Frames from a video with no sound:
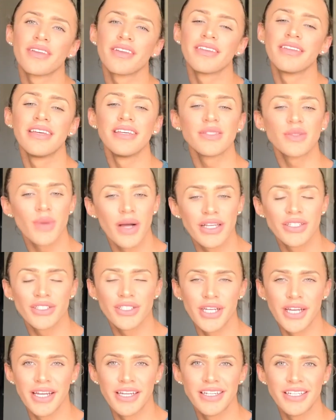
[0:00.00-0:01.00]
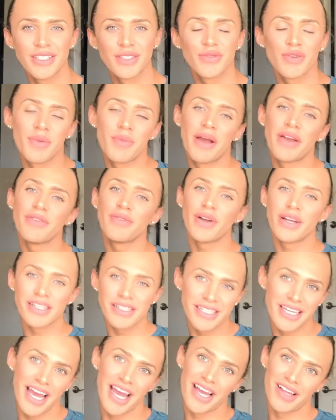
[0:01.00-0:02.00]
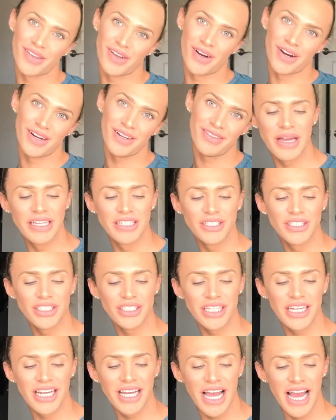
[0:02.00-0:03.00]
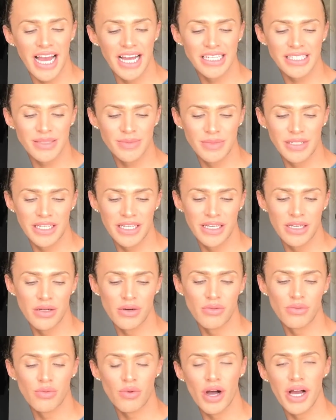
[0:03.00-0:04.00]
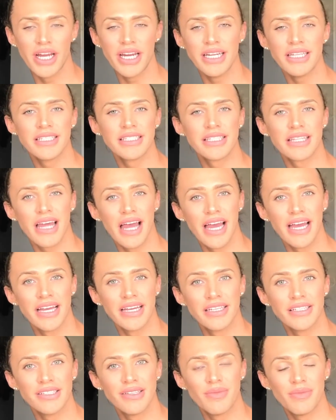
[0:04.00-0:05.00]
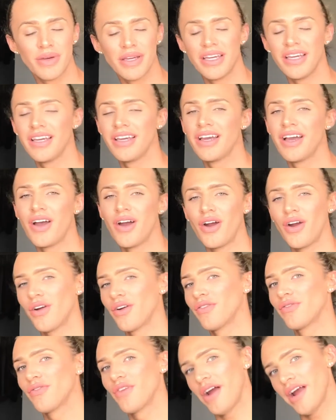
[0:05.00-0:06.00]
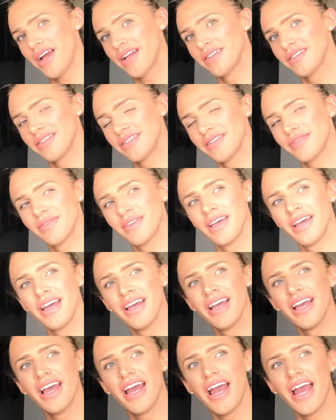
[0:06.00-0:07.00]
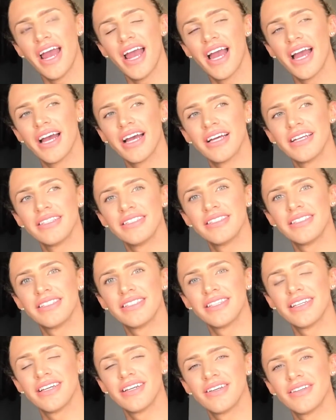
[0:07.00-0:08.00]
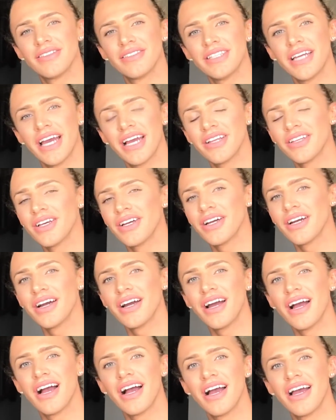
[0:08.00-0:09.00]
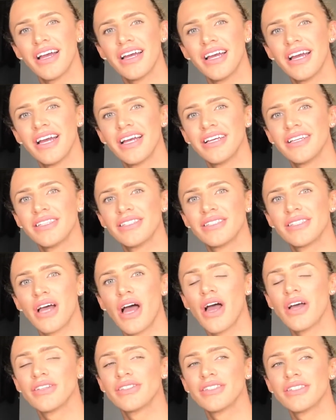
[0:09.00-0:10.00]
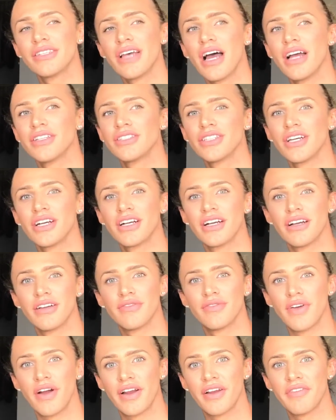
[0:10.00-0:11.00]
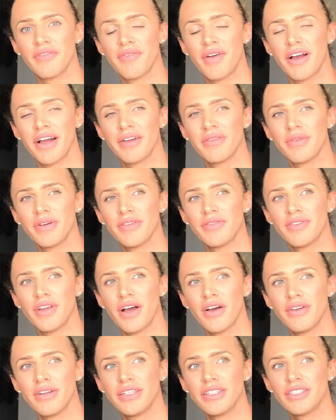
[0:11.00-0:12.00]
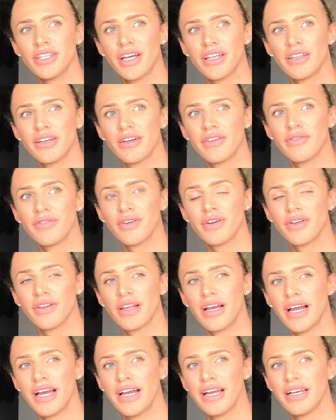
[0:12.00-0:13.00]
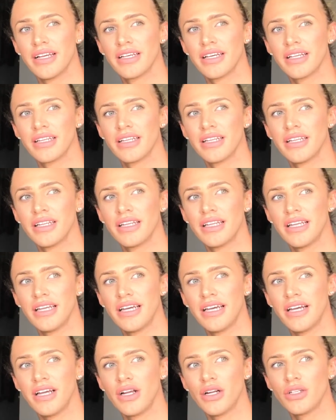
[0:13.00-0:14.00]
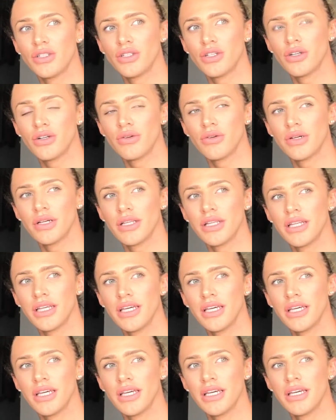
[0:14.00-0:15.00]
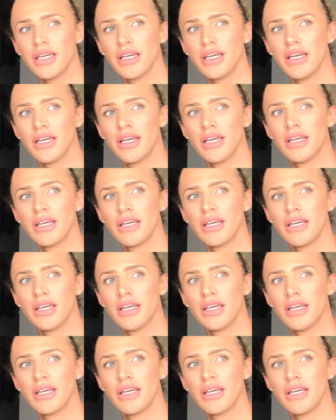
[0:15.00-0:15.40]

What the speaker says: this question is from my friend Taylor, and she asked me what it's like to be her friend. And Taylor is such a good friend of mine. We've known each other for like literally